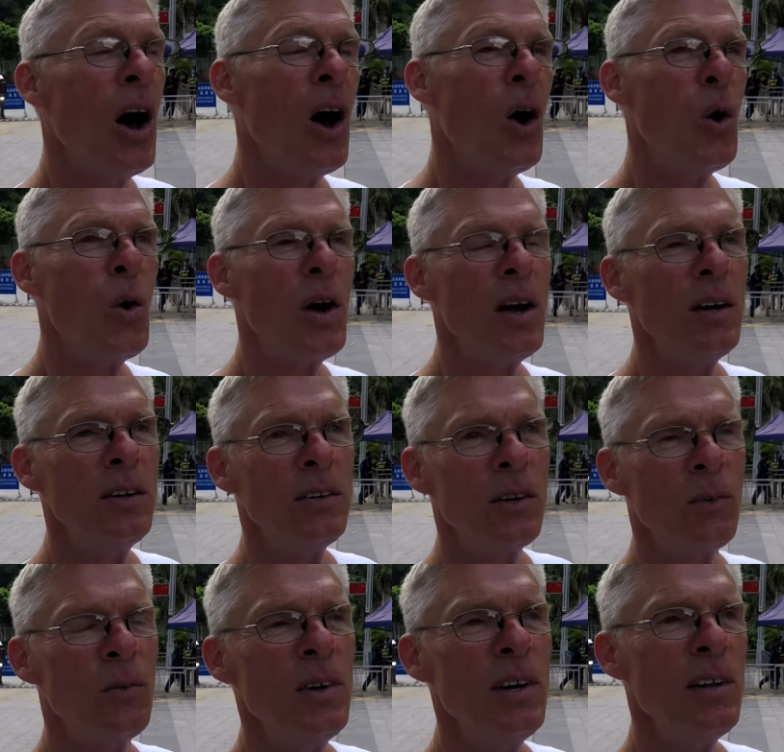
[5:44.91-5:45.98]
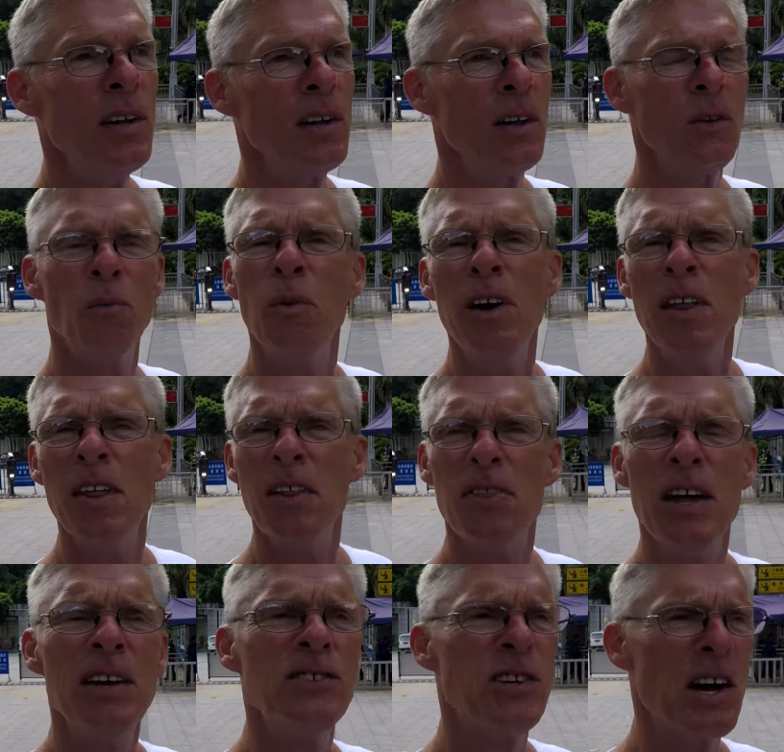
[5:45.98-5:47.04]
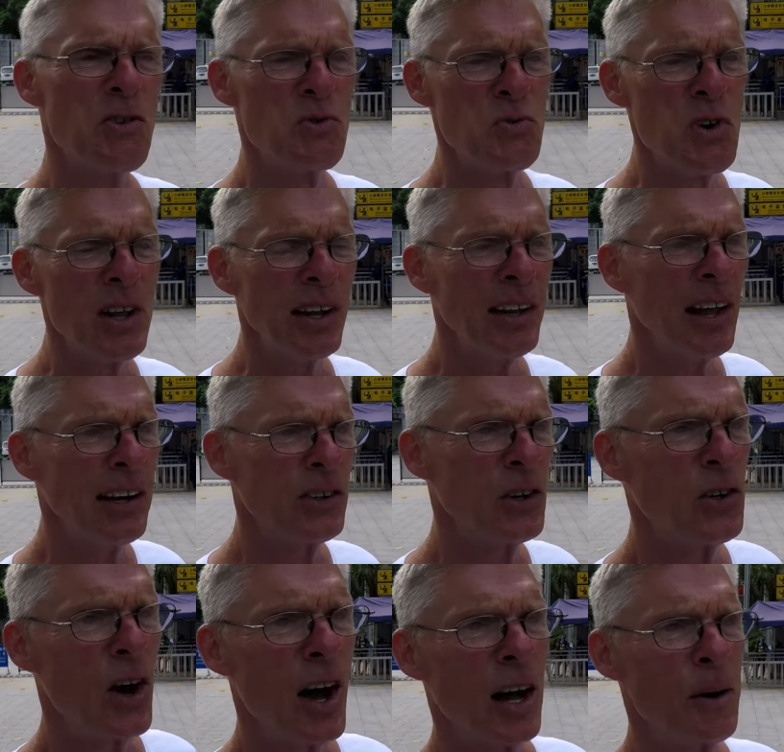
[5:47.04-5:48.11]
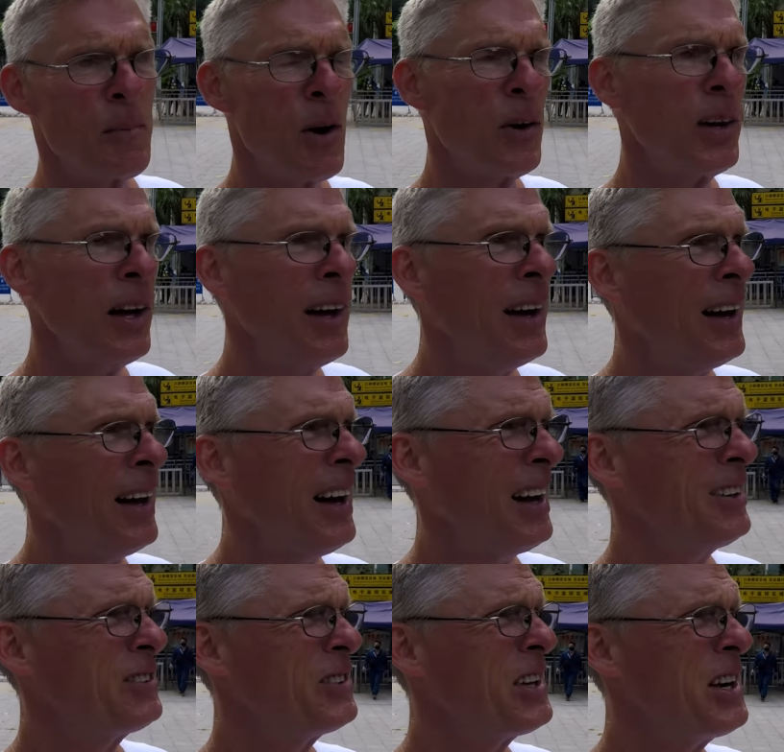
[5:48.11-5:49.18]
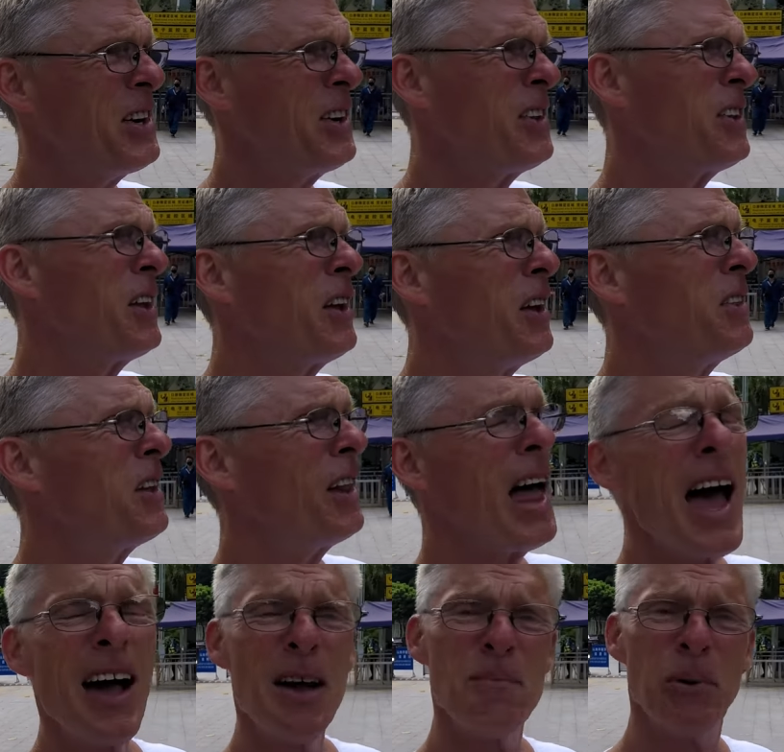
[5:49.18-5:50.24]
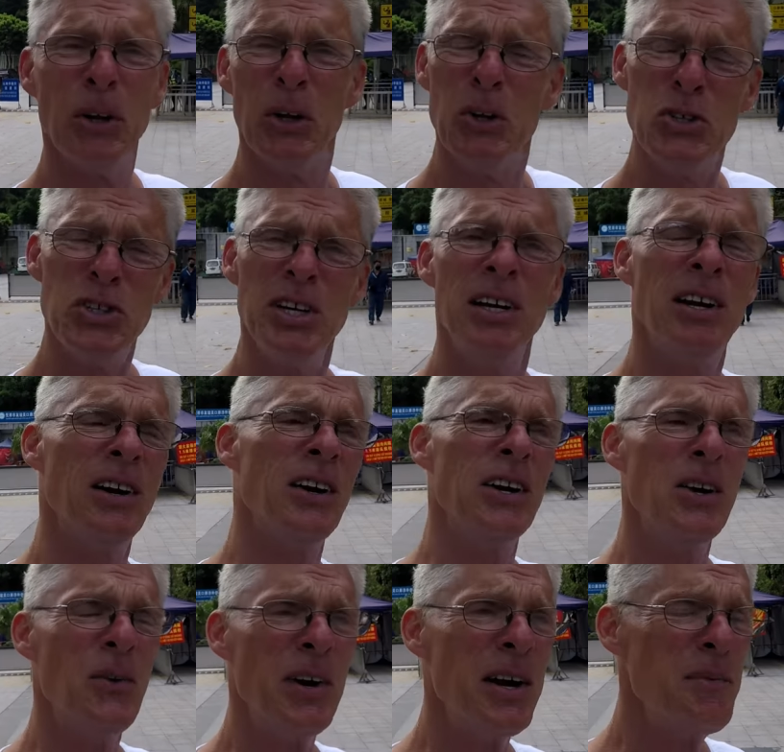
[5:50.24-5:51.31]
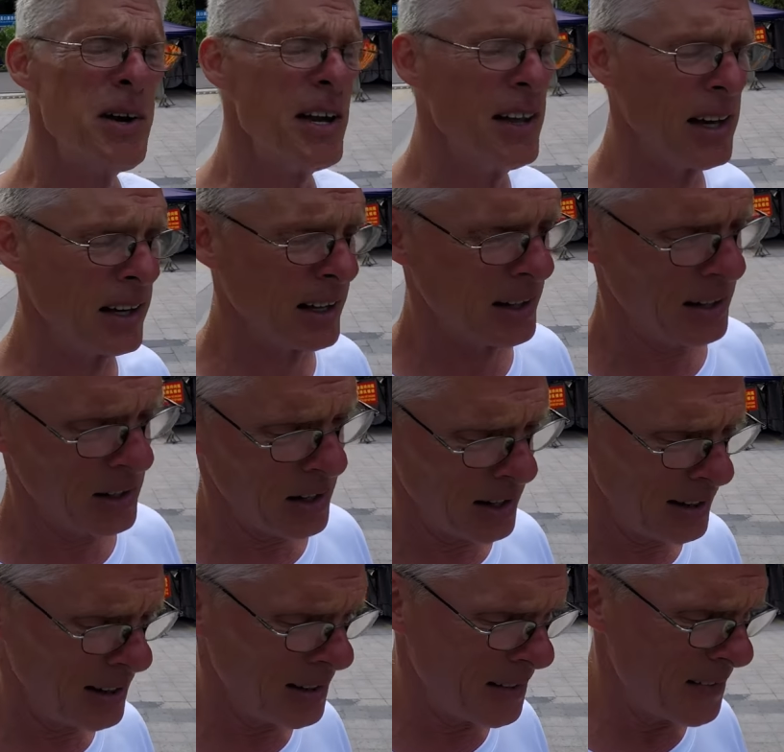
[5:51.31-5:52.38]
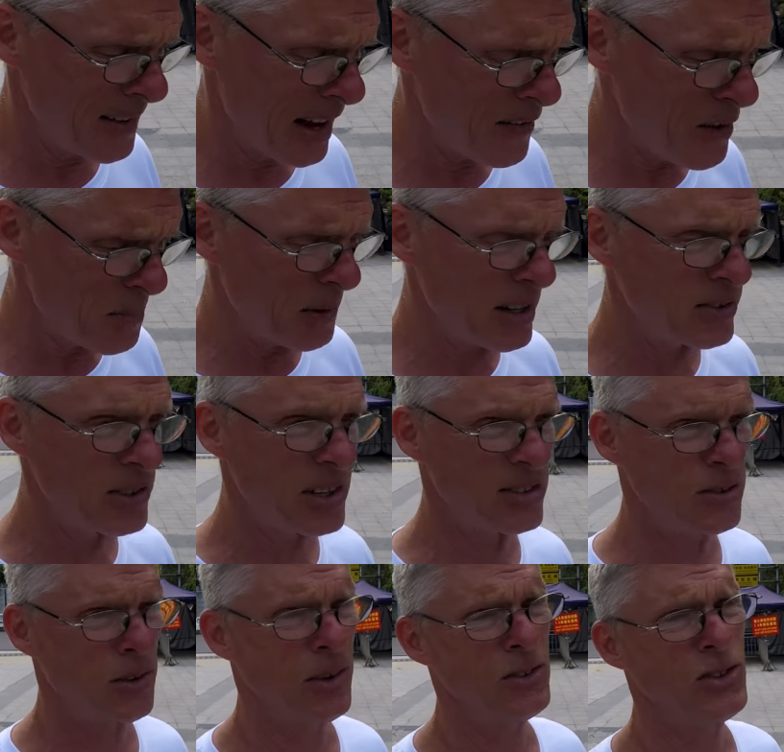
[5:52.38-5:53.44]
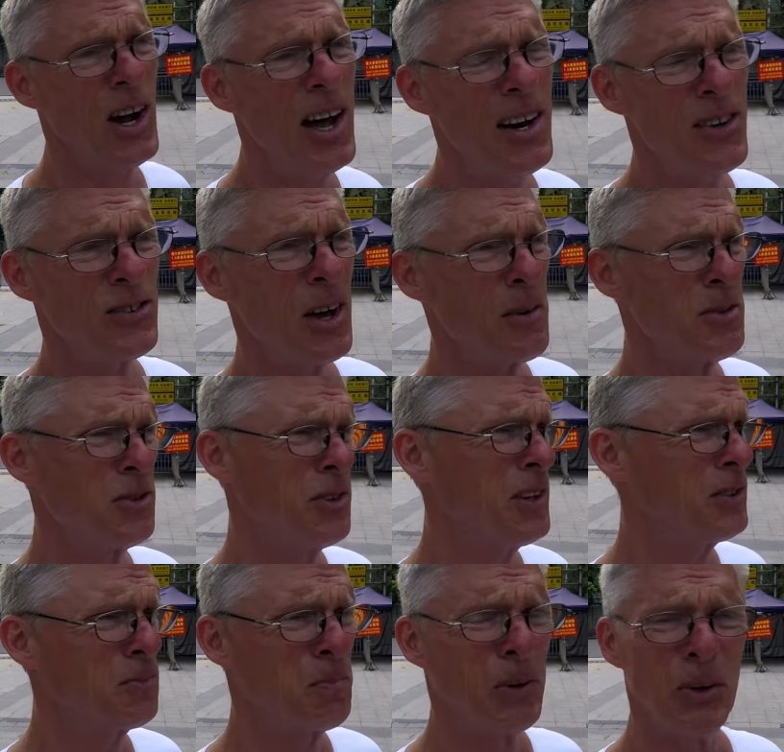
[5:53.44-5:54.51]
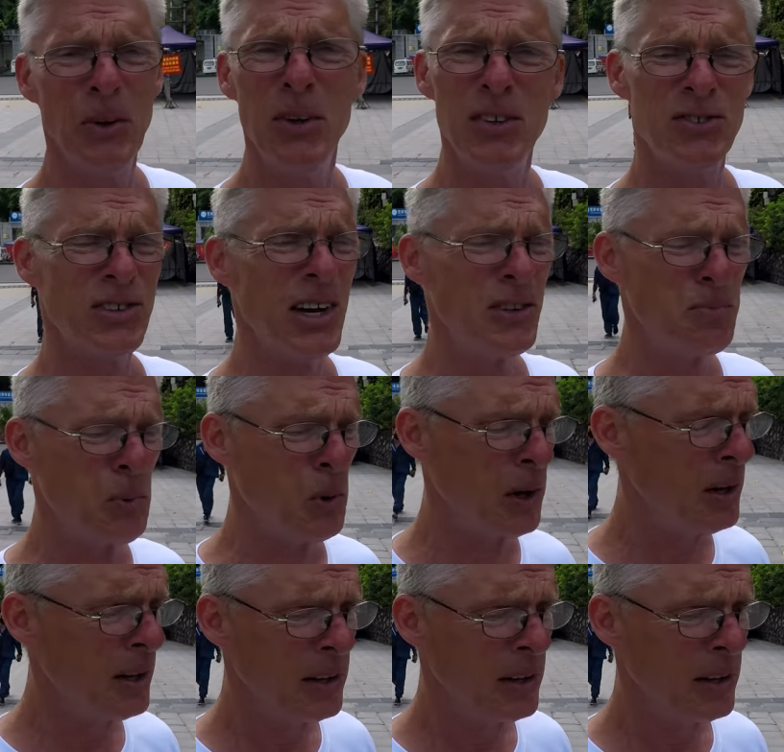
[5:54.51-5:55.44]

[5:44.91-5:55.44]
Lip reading: Oh, and one of the things I'd really like to talk about is the lack of pollution here. You know what I mean? Like, everybody says China's this polluted cesspool.